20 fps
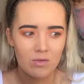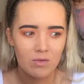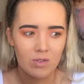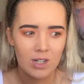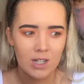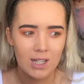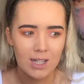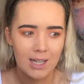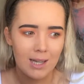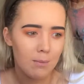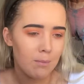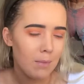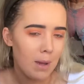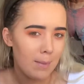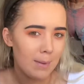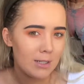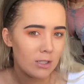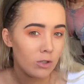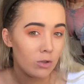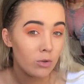really
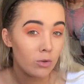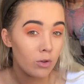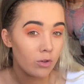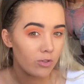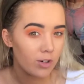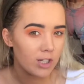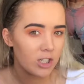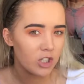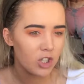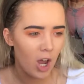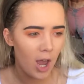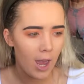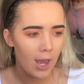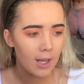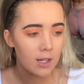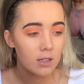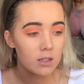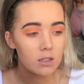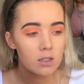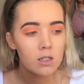maybe 2-3
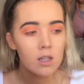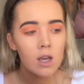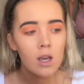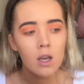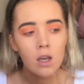shades,